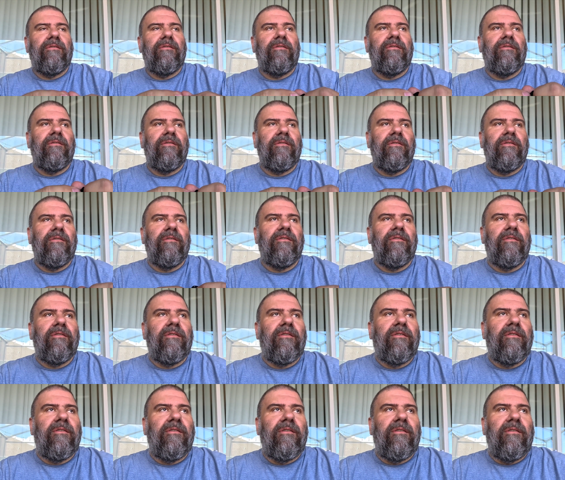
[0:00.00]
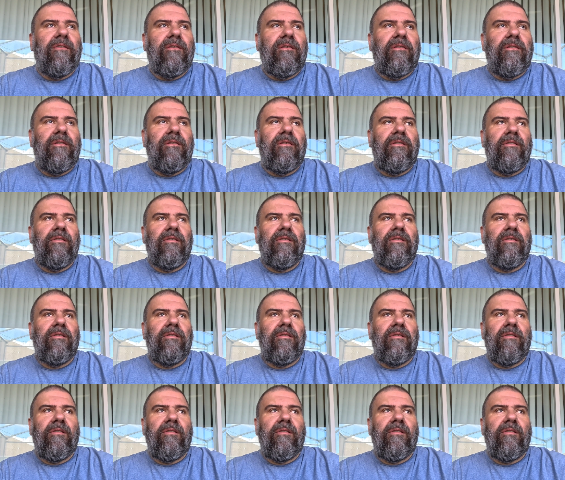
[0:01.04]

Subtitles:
(no one is talking)